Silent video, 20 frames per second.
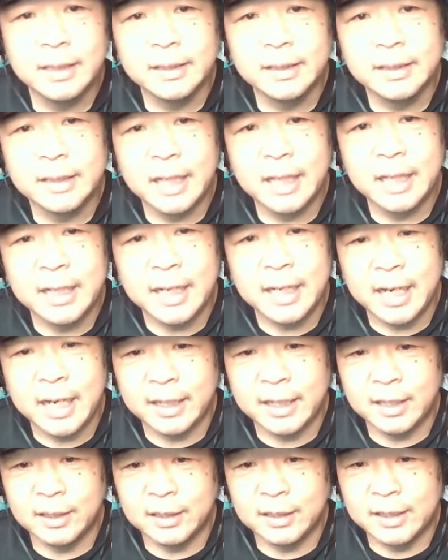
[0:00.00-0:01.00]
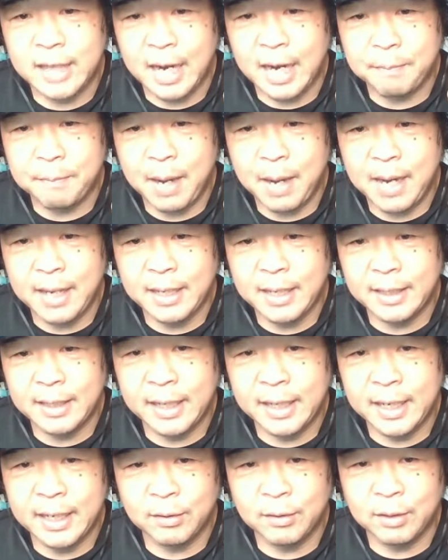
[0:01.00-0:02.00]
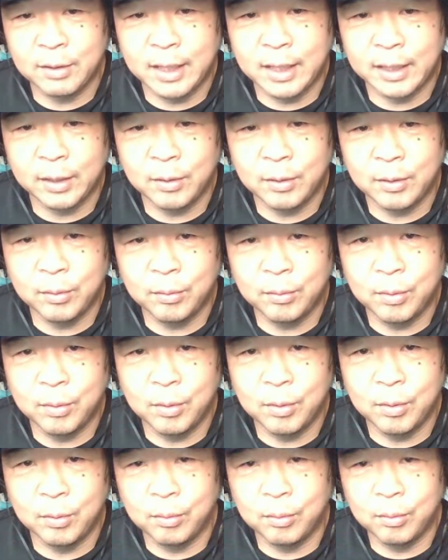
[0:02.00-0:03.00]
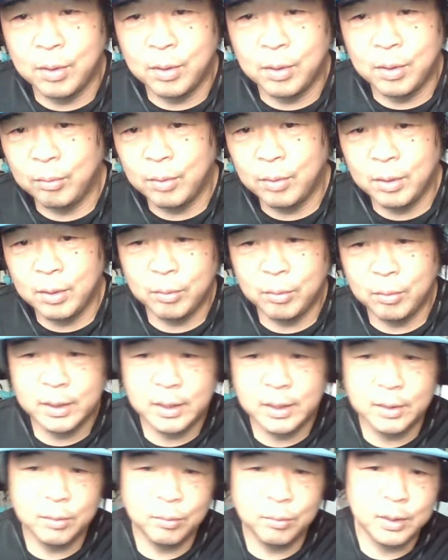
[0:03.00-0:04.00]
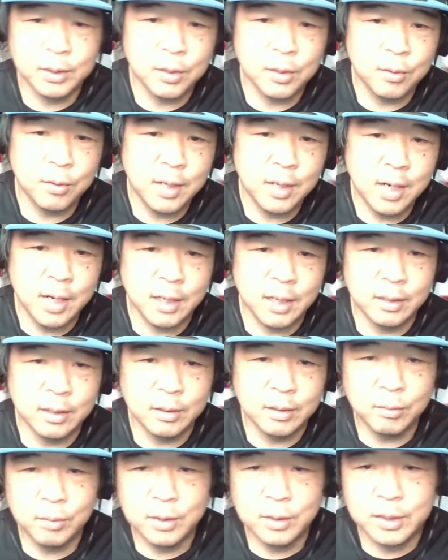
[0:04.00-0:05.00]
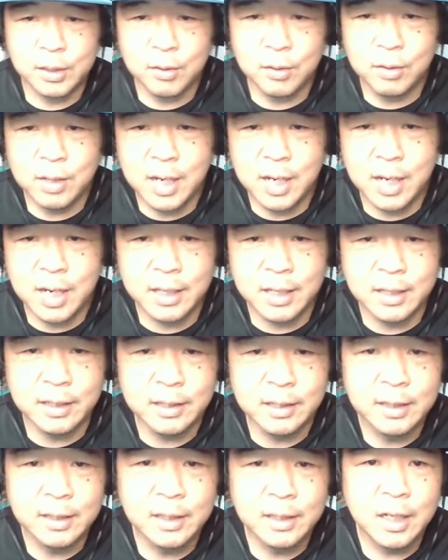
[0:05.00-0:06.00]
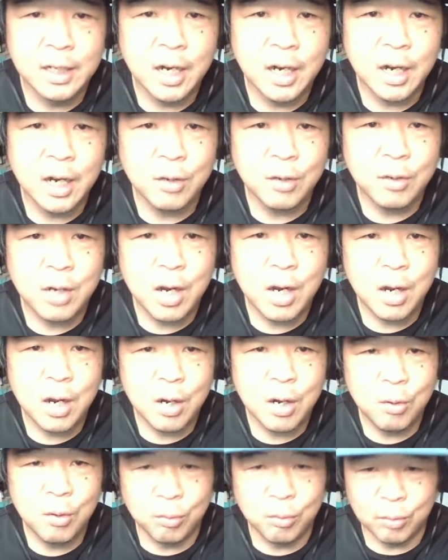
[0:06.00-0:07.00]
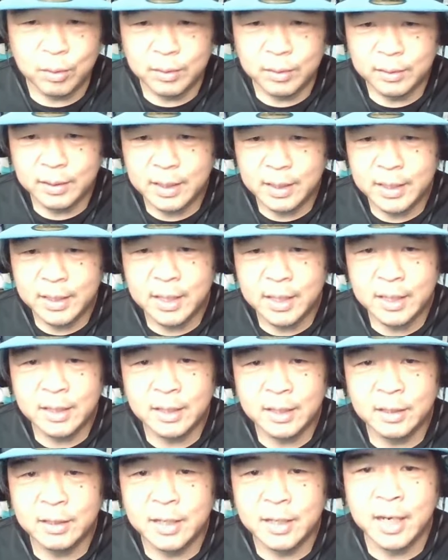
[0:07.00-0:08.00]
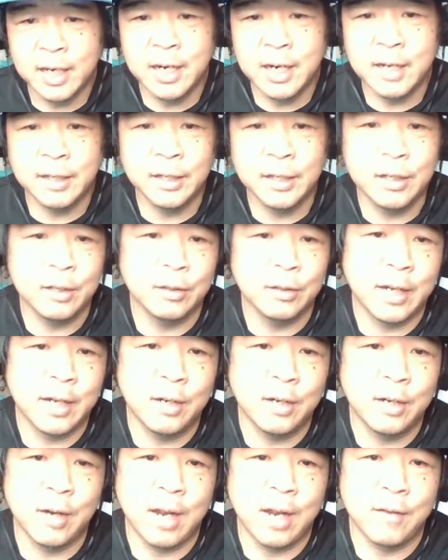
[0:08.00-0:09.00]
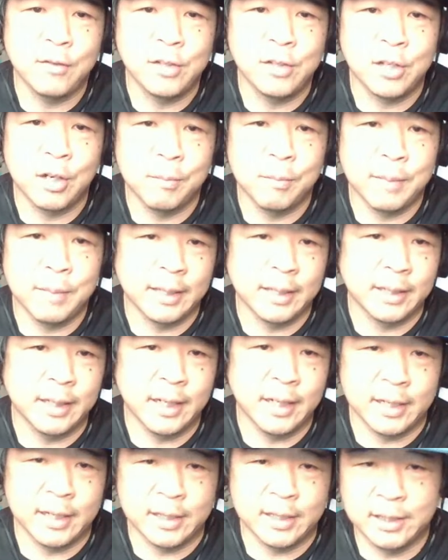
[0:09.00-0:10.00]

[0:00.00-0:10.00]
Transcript: And then there's Taipei again. We're like, whoa, whoa, whoa, what's what's going on? What's going on? Oh no! And then they're done, and you know they don't have Jeremy Lin